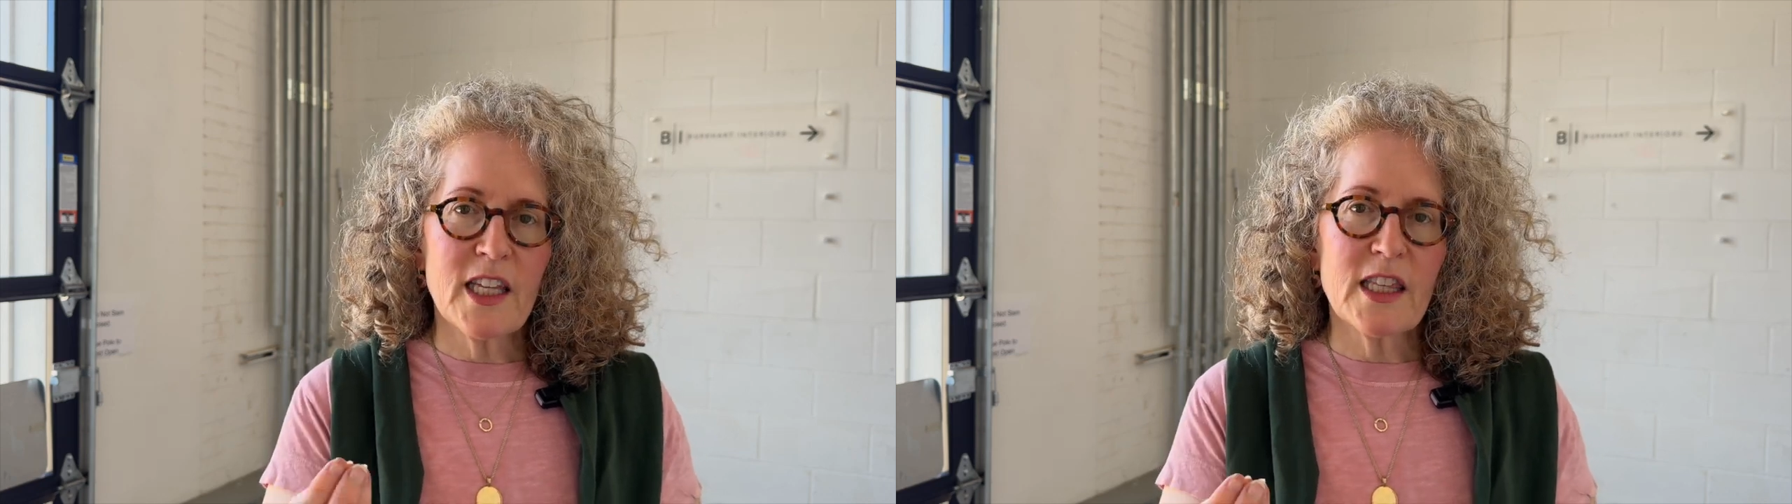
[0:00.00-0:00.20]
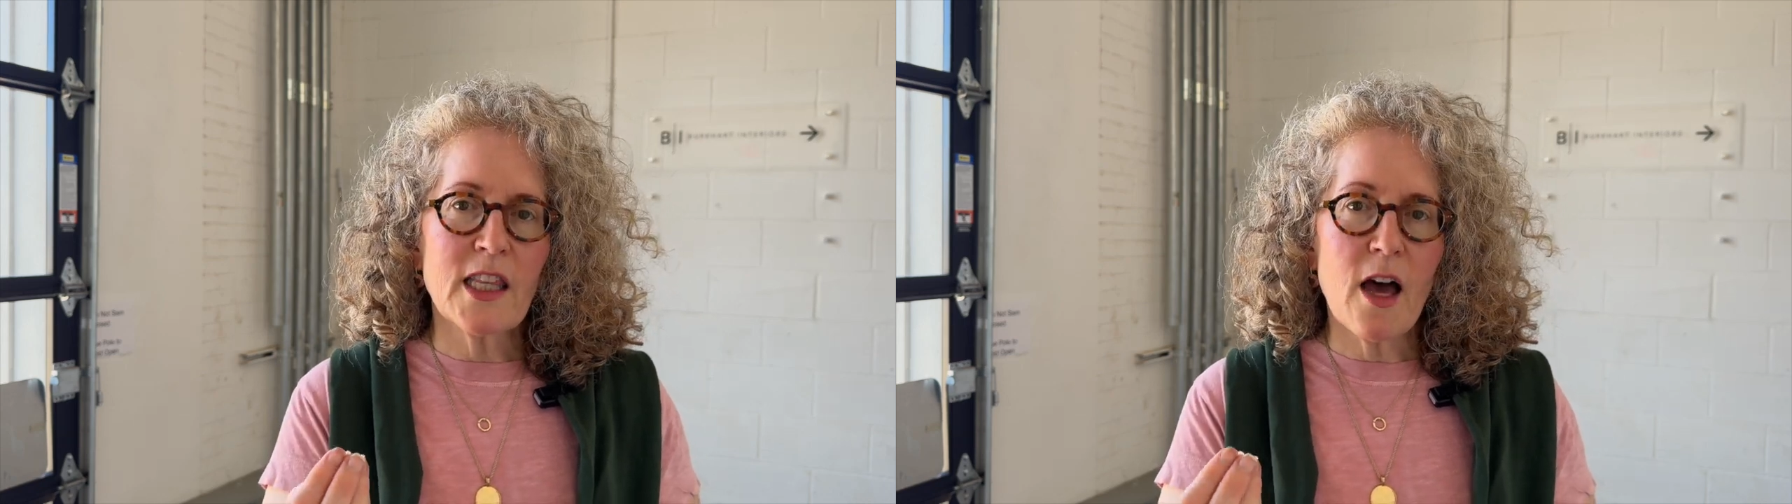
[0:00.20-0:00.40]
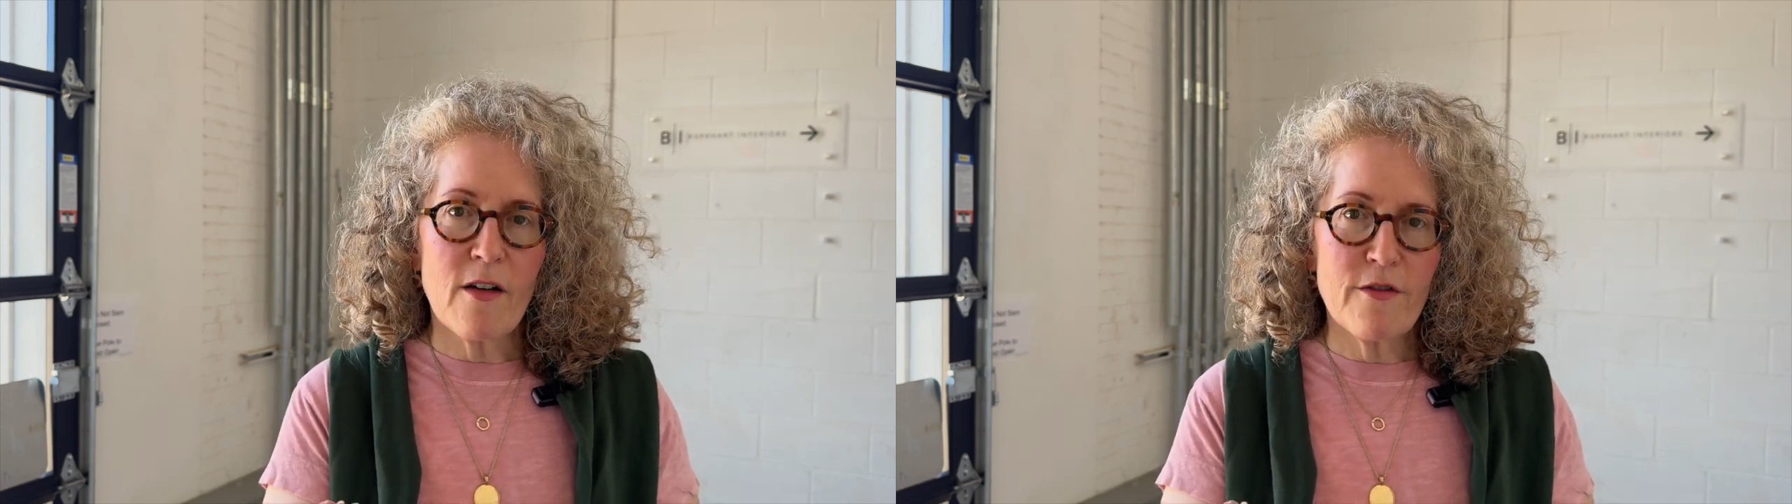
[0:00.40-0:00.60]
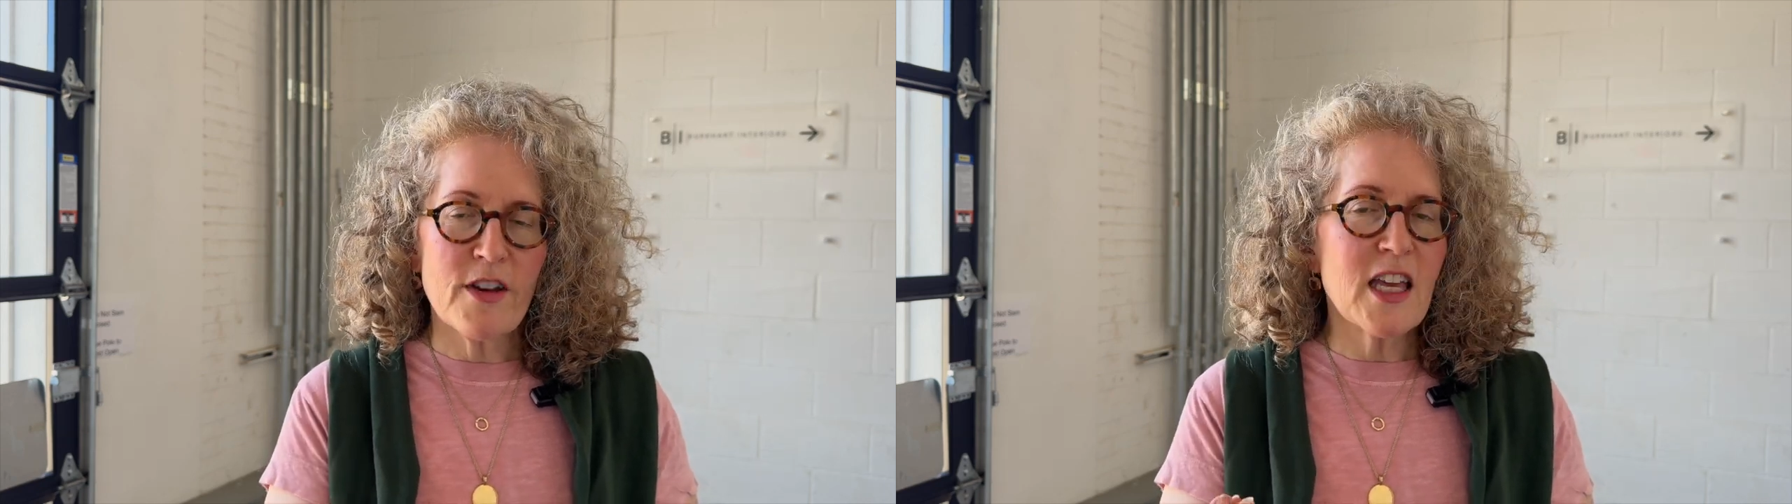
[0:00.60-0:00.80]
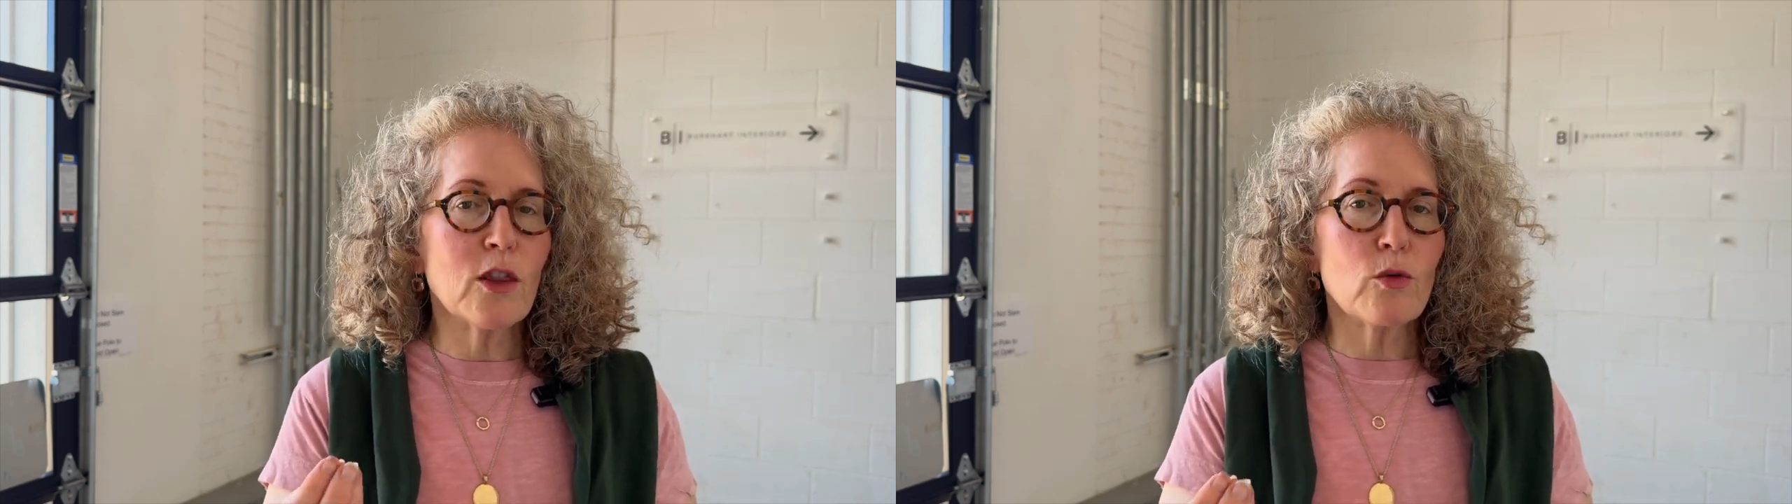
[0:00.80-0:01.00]
love
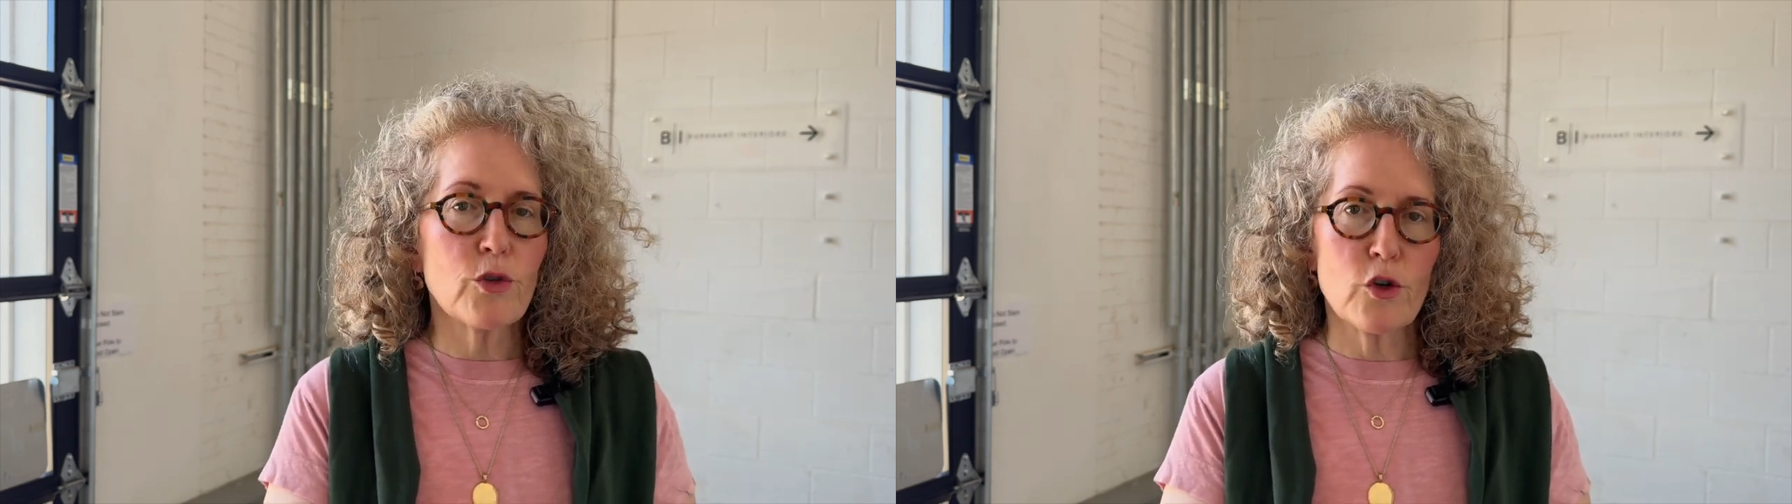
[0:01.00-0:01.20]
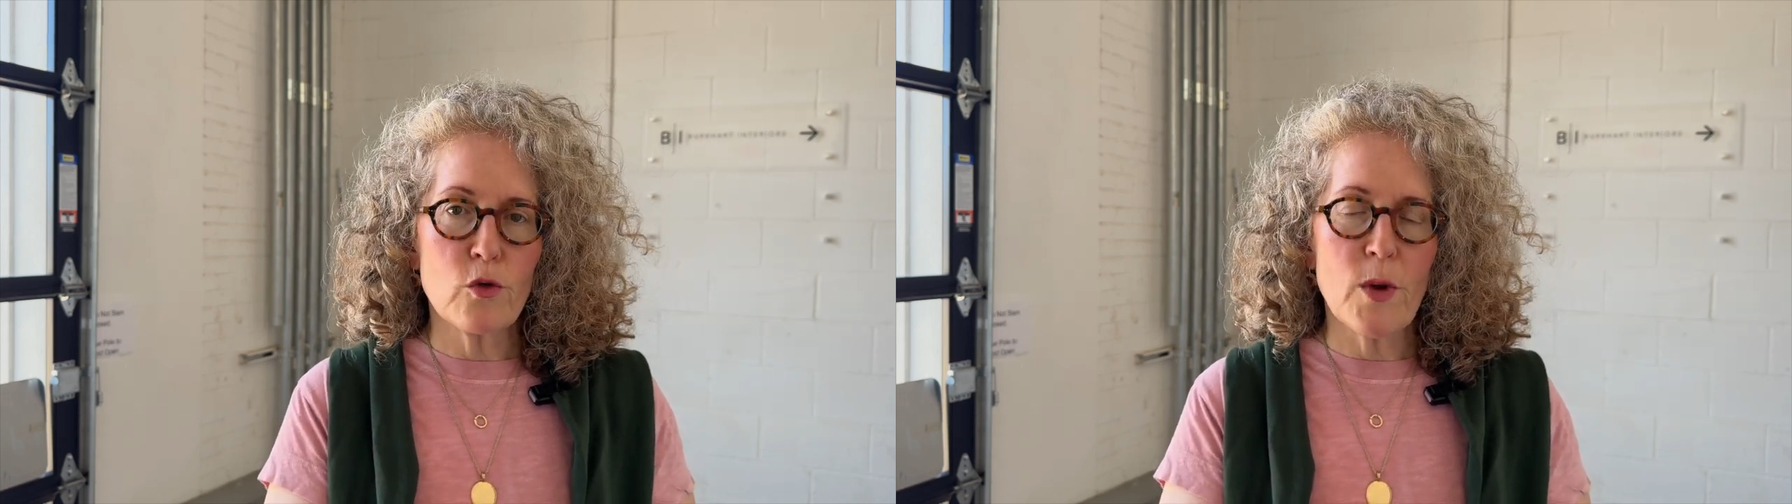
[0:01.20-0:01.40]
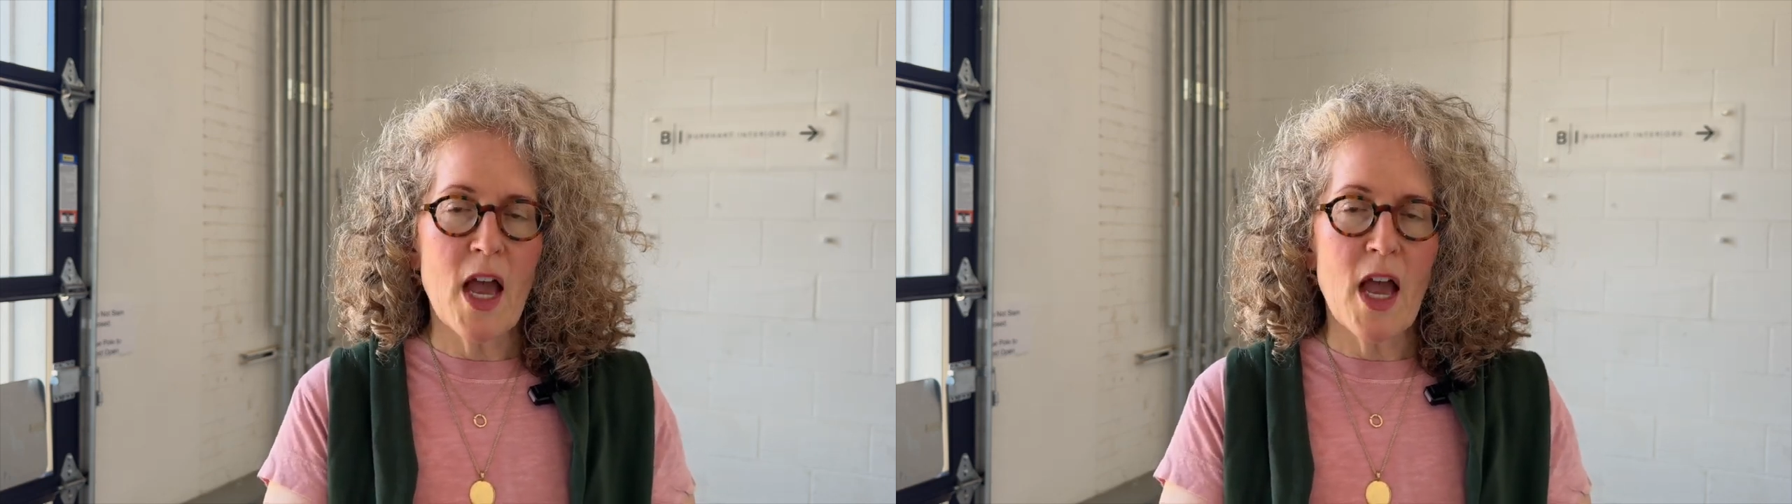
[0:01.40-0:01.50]
in the room